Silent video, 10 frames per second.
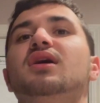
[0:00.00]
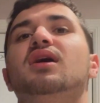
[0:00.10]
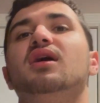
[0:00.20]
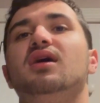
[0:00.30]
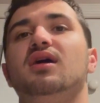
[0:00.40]

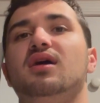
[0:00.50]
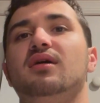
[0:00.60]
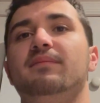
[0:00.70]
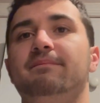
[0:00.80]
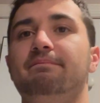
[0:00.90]

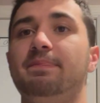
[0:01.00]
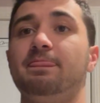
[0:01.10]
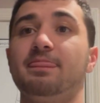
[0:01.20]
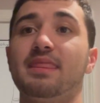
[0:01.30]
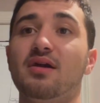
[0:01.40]

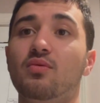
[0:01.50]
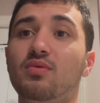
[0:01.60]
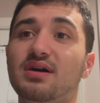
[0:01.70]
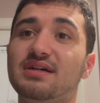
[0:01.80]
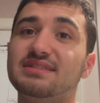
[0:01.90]
There
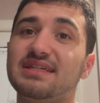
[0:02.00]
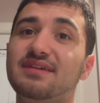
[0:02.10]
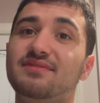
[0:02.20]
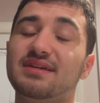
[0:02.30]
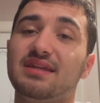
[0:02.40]
was
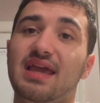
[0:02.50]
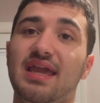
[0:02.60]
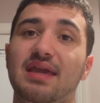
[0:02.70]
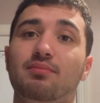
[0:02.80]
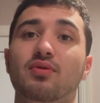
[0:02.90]
even
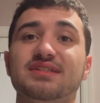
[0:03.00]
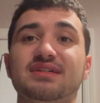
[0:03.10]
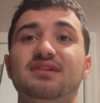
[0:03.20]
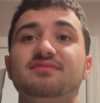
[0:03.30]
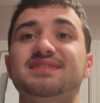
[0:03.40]
a point
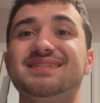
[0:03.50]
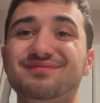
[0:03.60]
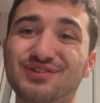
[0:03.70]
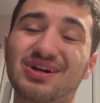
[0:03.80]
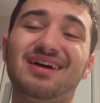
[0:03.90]
of
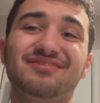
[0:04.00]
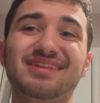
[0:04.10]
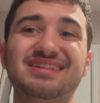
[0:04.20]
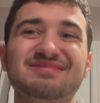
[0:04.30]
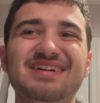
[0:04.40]
civil
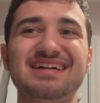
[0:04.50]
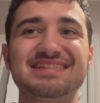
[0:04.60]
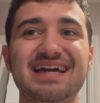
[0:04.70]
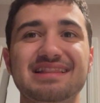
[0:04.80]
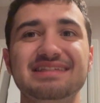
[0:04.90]
conflict among
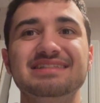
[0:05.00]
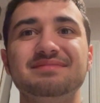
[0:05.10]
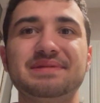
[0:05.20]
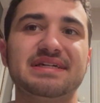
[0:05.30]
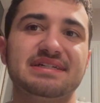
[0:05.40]
Italians
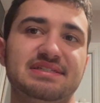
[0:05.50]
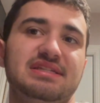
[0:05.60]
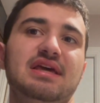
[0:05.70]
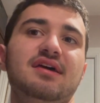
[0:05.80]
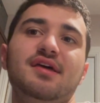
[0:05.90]
because
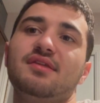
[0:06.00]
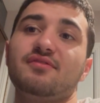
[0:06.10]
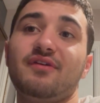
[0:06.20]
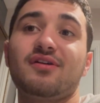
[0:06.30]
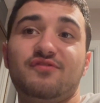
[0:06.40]
there were
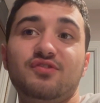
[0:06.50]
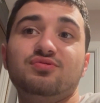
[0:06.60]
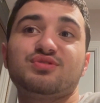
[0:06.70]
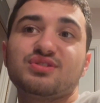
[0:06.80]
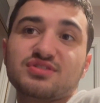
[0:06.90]
very few
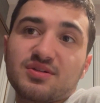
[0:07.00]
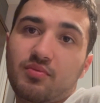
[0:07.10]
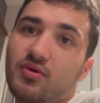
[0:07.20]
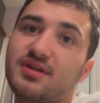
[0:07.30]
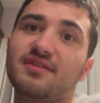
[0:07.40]
who still
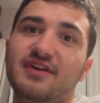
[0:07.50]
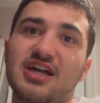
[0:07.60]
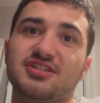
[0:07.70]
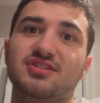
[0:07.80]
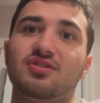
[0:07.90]
supported the
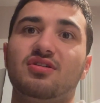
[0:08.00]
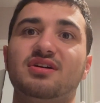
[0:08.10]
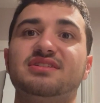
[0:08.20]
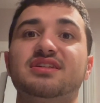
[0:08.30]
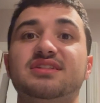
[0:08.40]
fascist
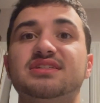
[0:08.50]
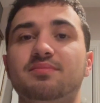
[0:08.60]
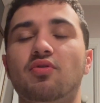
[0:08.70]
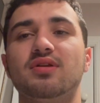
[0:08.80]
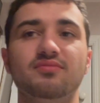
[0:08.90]
cause and
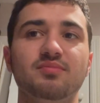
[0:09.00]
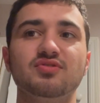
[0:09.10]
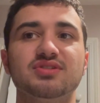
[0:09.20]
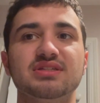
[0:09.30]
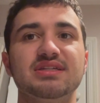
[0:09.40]
supported what
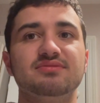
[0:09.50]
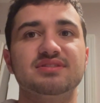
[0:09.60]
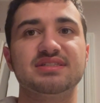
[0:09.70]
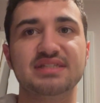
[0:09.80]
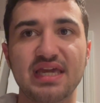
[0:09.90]
Mussolini was
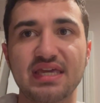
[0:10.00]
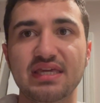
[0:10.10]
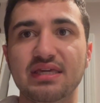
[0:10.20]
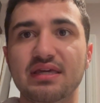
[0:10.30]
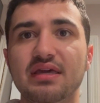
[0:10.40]

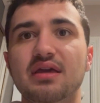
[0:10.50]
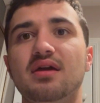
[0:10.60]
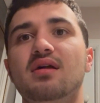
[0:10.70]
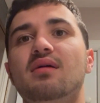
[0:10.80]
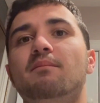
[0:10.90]
saying,
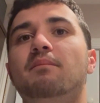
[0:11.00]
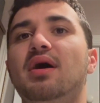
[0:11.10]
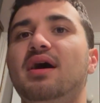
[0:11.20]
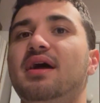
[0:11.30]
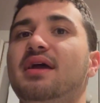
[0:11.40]

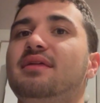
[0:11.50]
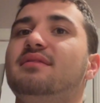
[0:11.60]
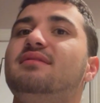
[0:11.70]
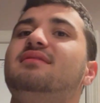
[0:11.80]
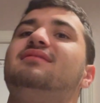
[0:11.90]
but
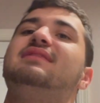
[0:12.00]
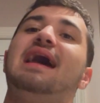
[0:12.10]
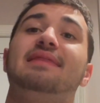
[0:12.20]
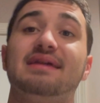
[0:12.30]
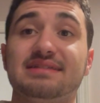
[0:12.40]

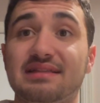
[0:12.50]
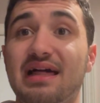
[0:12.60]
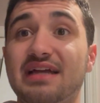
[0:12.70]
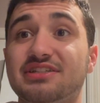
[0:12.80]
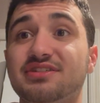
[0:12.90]
that led to
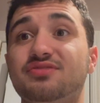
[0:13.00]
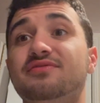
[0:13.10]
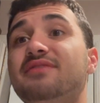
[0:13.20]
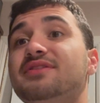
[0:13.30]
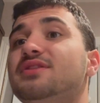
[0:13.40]
clashes who
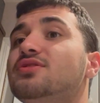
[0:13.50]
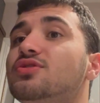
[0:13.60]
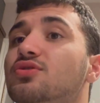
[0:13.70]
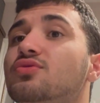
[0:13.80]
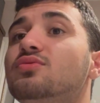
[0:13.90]
favored the
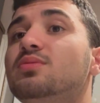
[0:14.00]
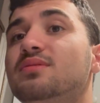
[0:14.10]
new